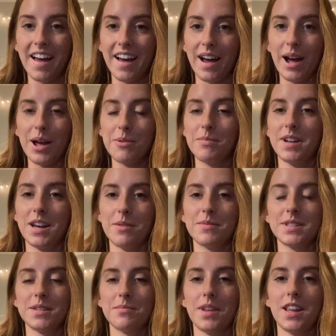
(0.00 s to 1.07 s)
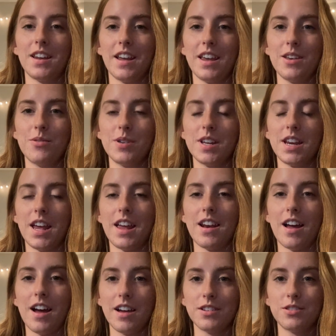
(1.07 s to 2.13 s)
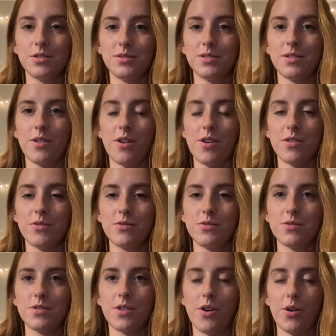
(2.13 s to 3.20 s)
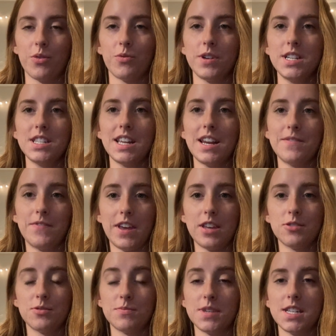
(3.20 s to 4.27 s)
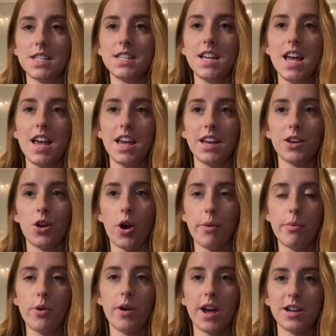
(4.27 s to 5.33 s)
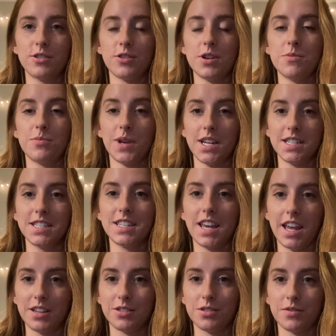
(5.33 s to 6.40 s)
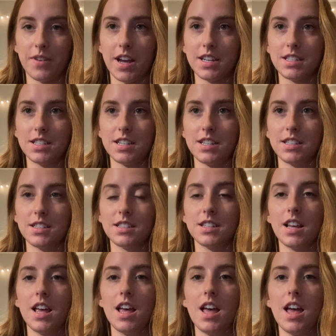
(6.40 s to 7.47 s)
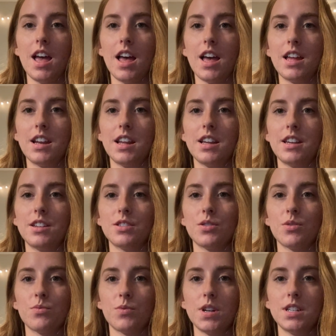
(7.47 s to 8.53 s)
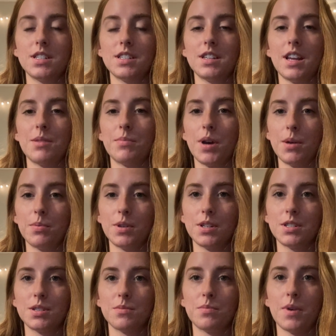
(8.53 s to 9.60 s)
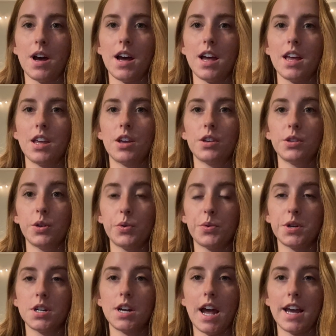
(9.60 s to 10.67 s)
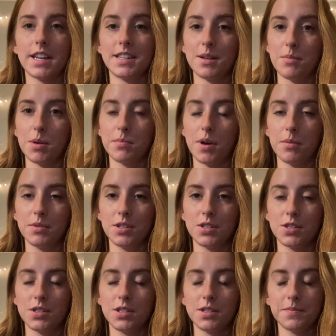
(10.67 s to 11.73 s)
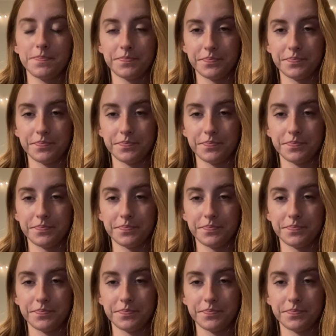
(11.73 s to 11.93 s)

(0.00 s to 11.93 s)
Hi, my name is Amanda Hagwood, and I chose an article called Recent Advancement in Carbohydrate-based Cancer Vaccines. And it is written and published by Clear Academic Publishers.